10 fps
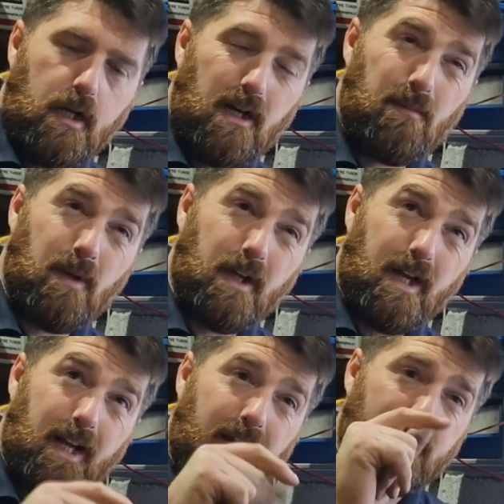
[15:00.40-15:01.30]
I'm like,
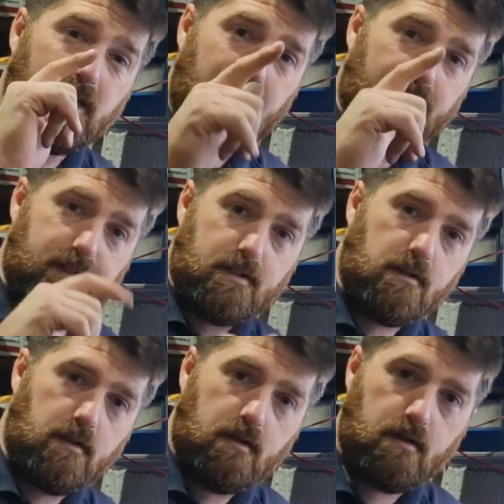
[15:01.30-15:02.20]
ah, yes,
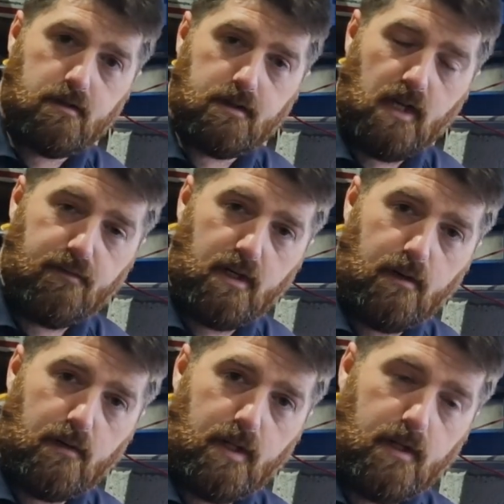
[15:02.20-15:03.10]
get a video
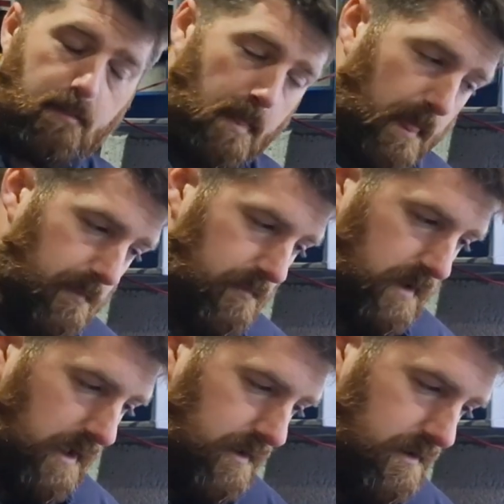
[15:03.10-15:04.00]
out there,
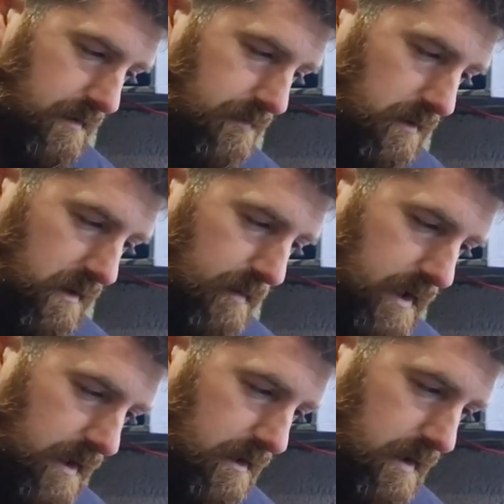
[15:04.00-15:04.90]
get this stuff
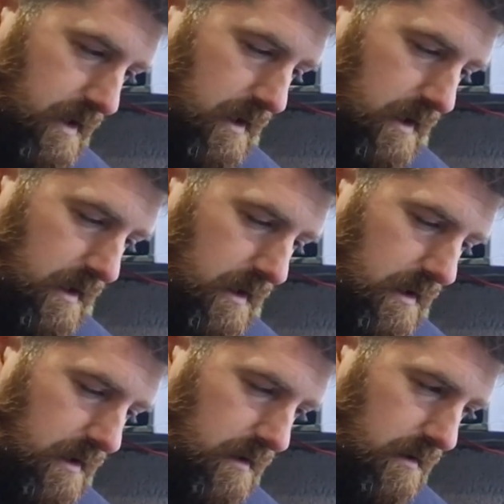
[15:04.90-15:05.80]
documented.
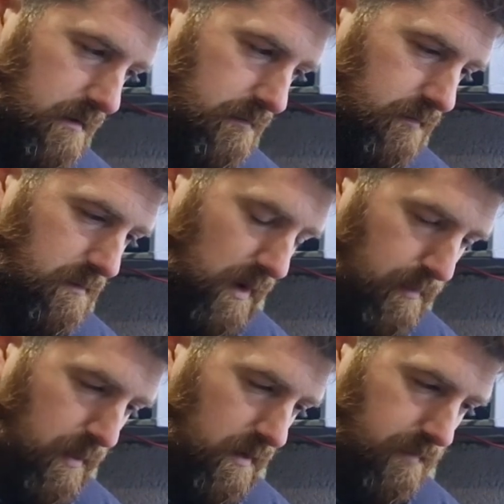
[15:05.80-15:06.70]
From my
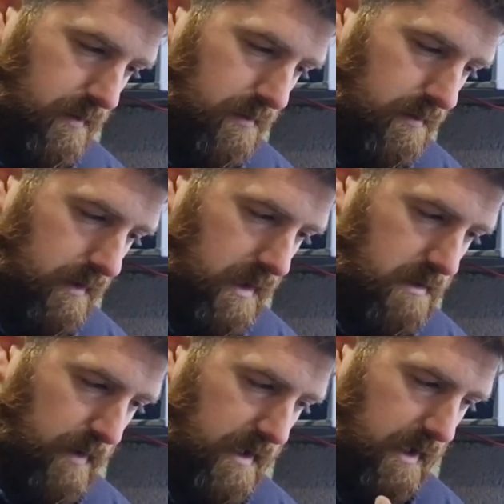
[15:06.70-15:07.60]
point of view,
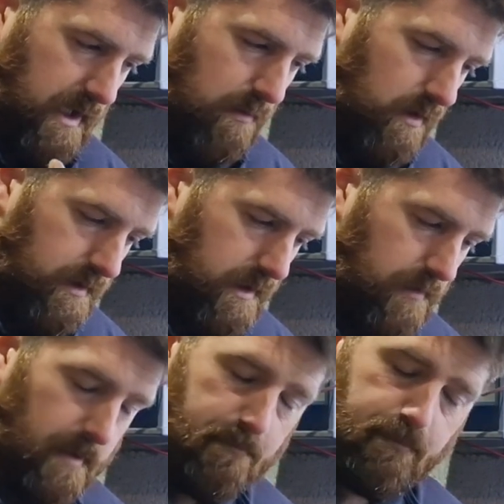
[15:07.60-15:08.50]
explain how I do
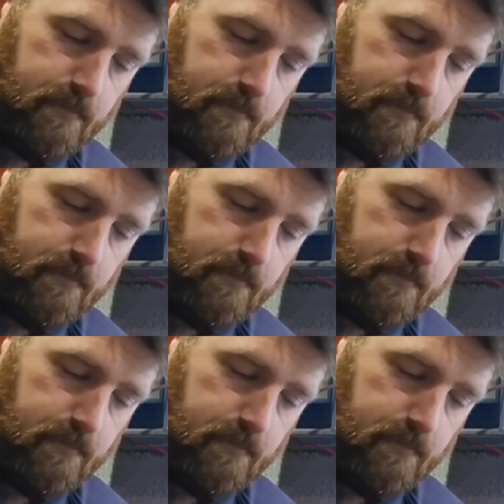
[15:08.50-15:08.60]
it.